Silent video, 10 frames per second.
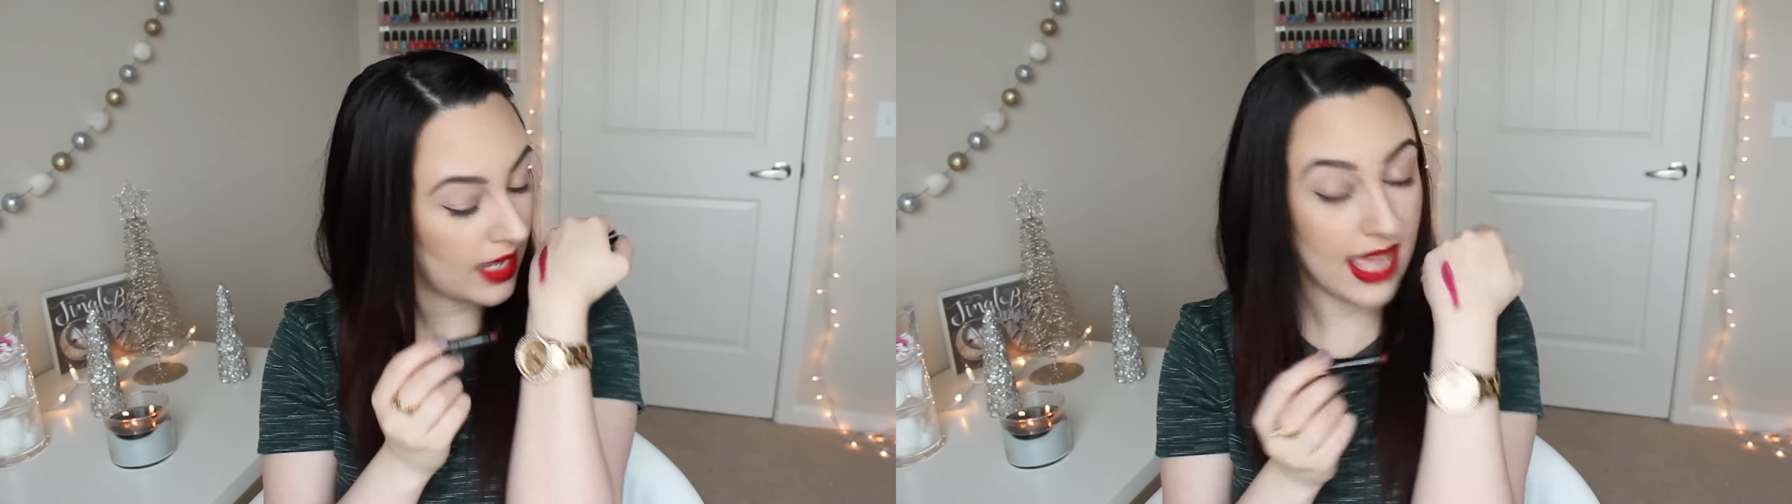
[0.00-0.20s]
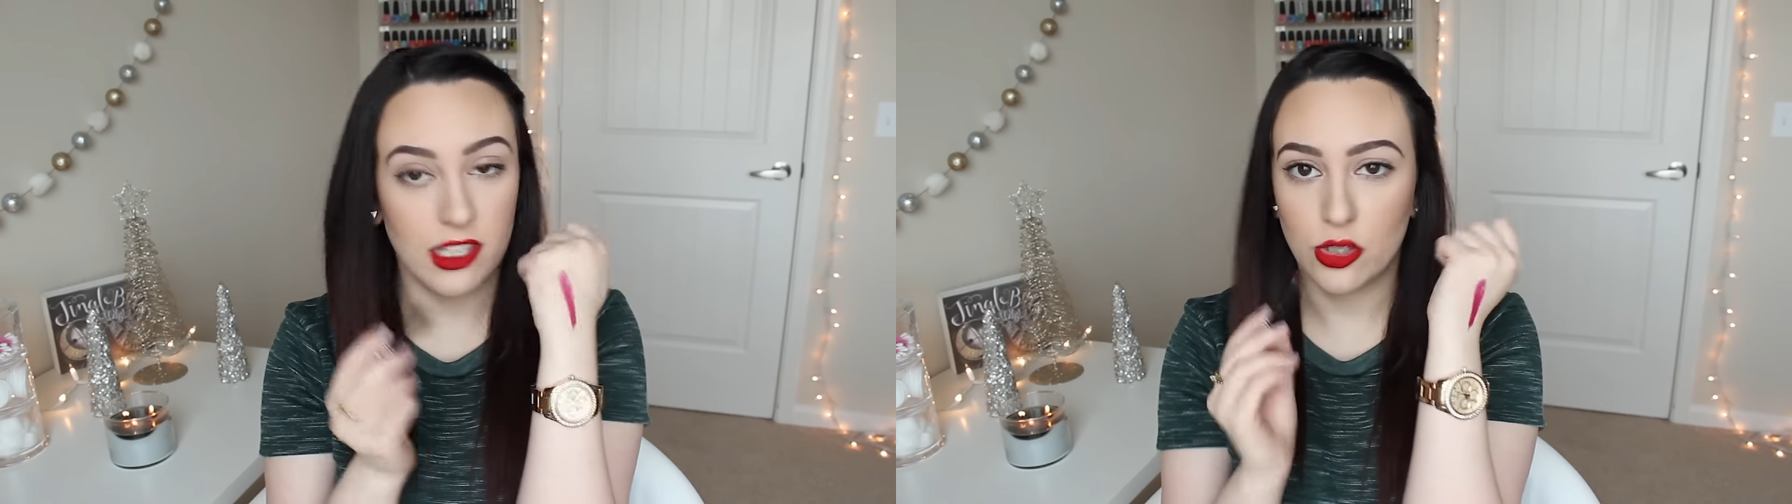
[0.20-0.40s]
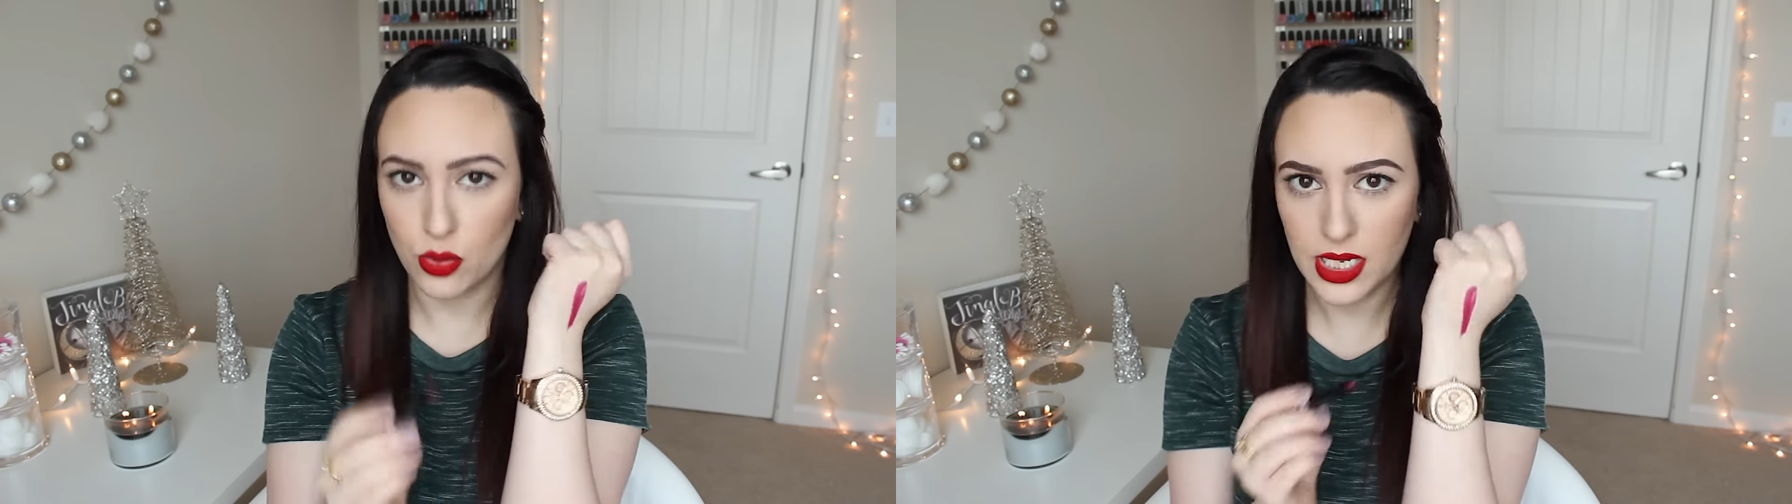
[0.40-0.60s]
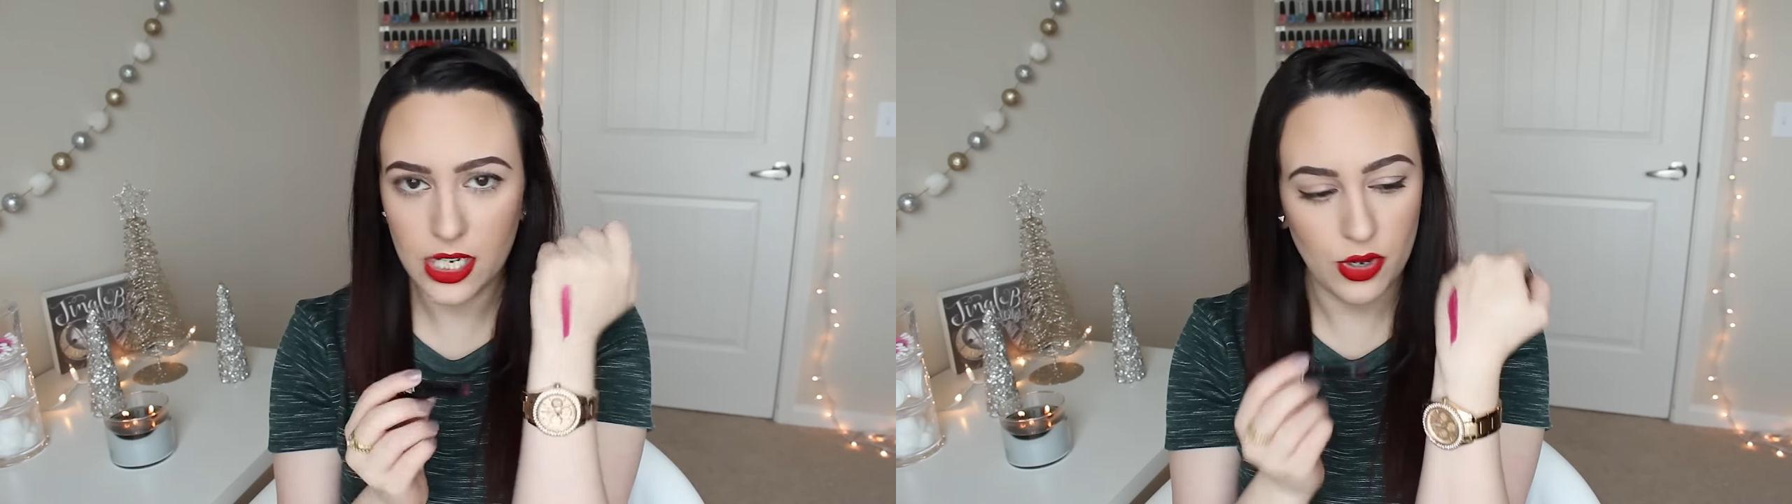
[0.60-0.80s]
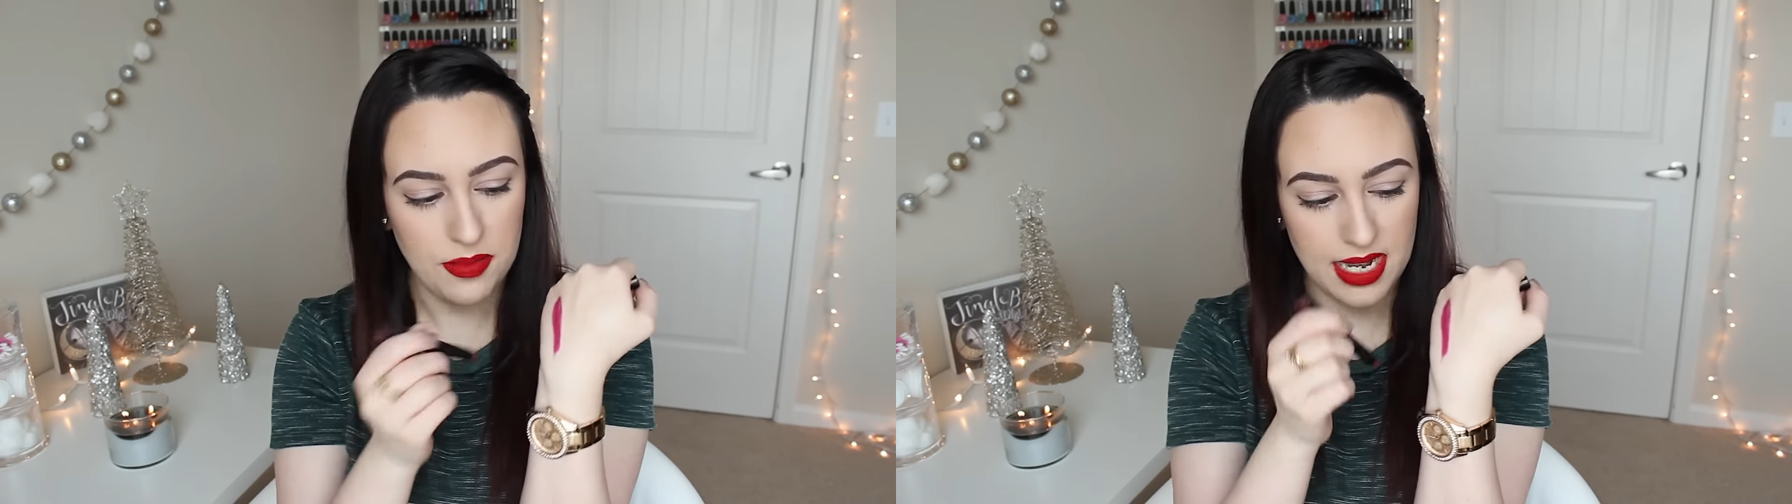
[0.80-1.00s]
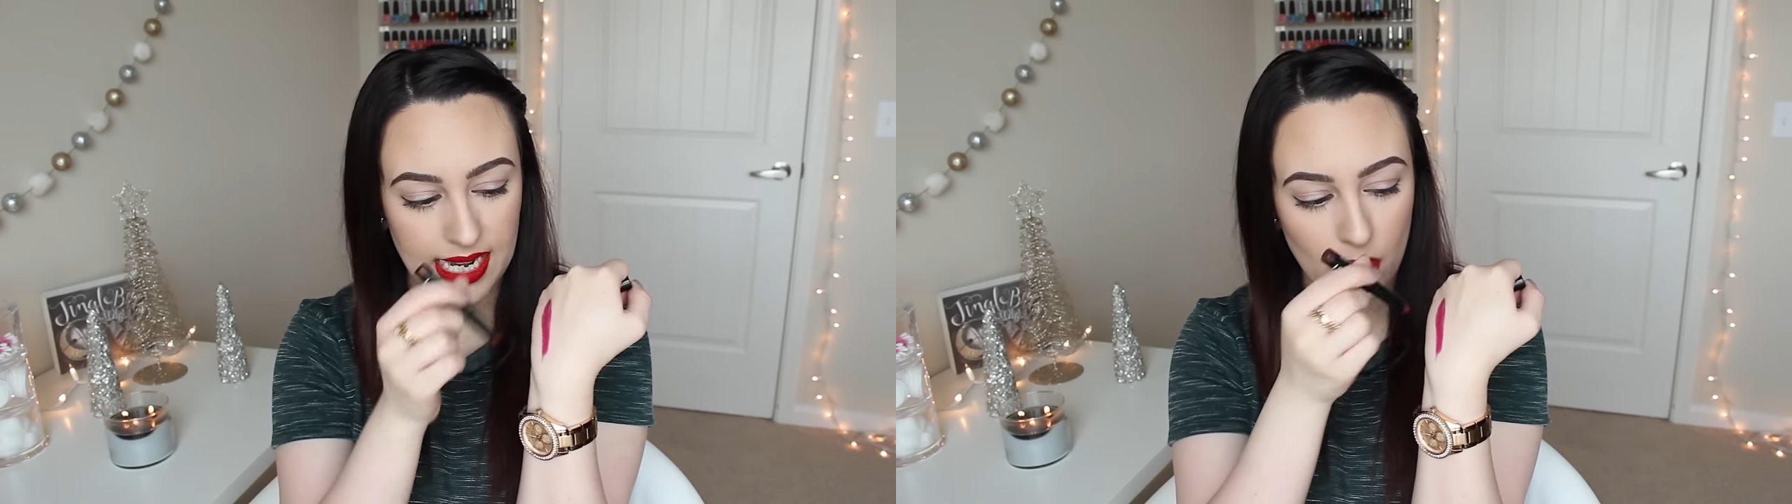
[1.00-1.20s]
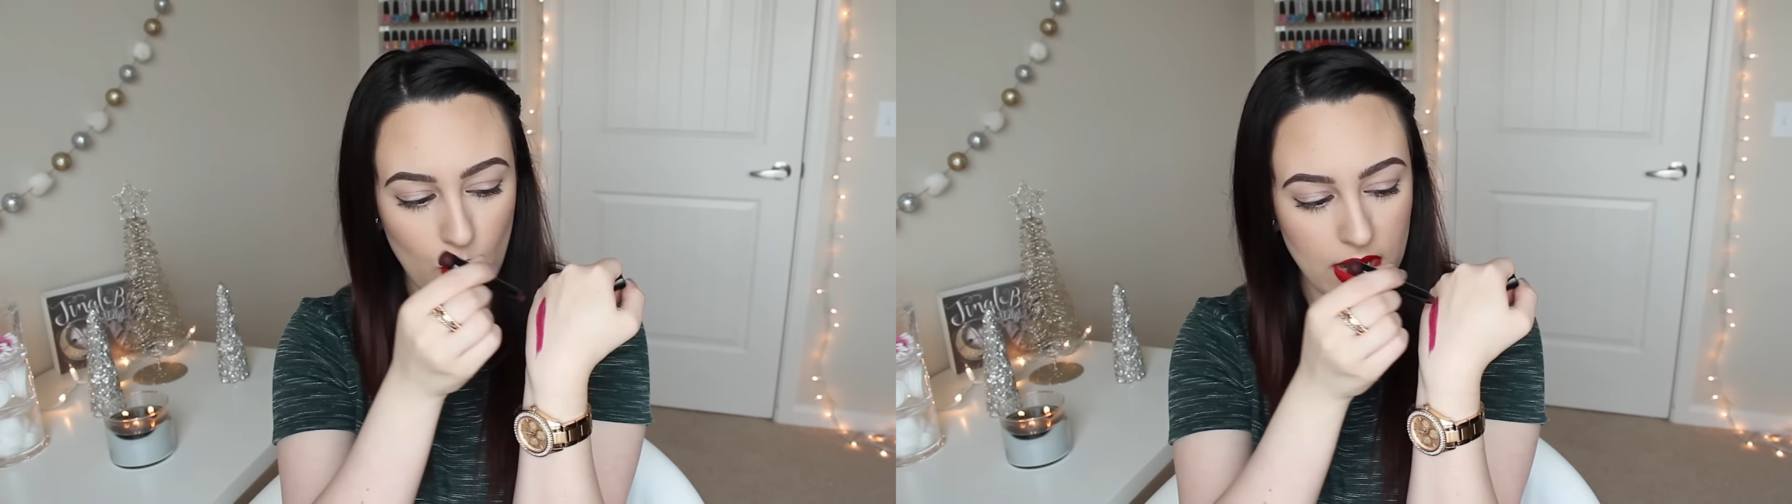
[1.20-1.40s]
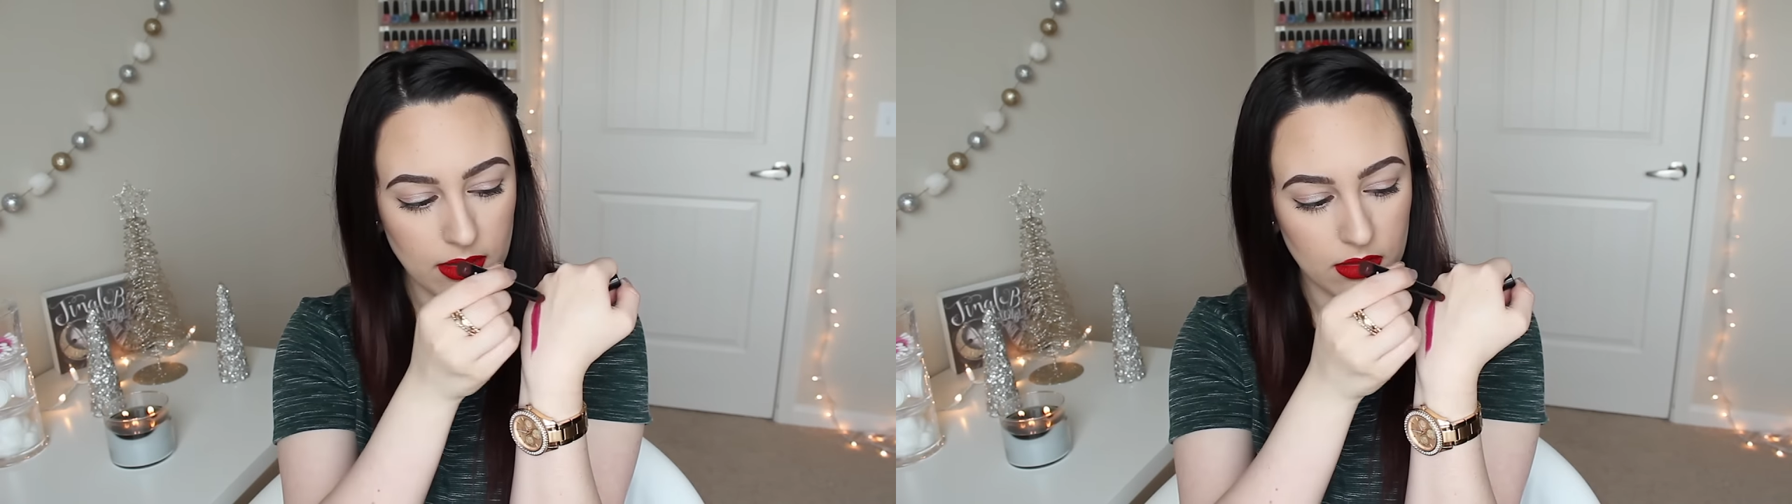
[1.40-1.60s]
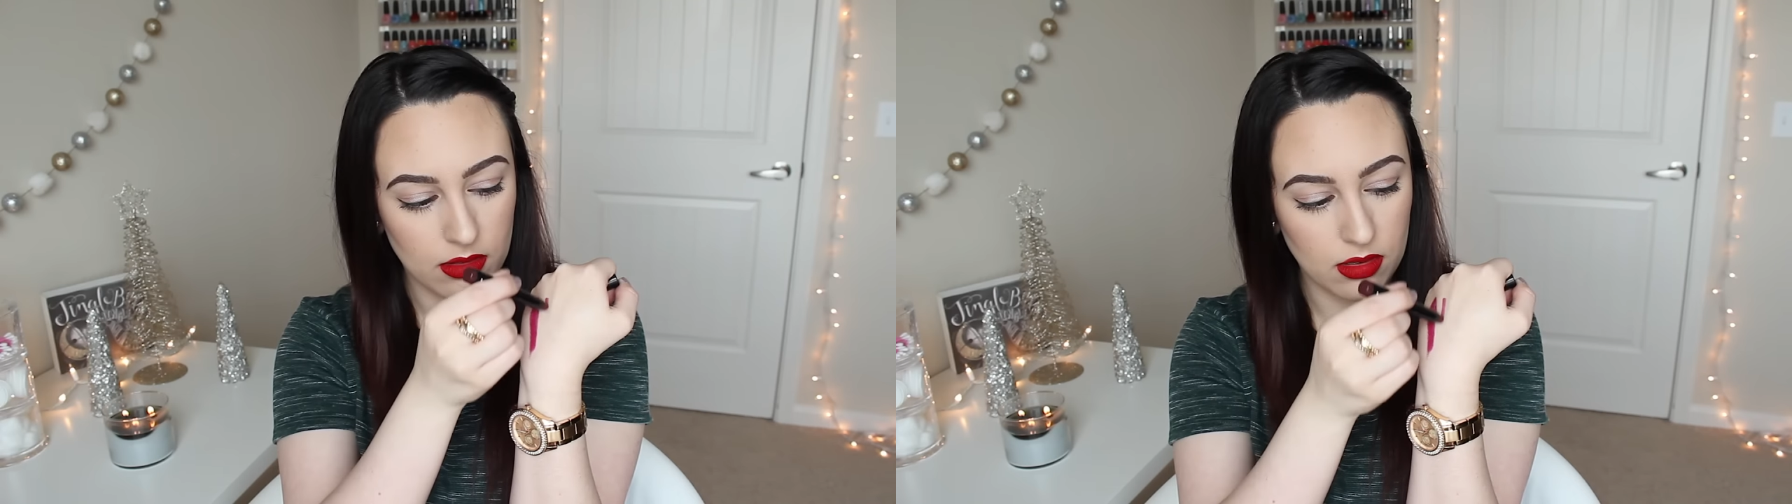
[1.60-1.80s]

and it's really creamy, like it went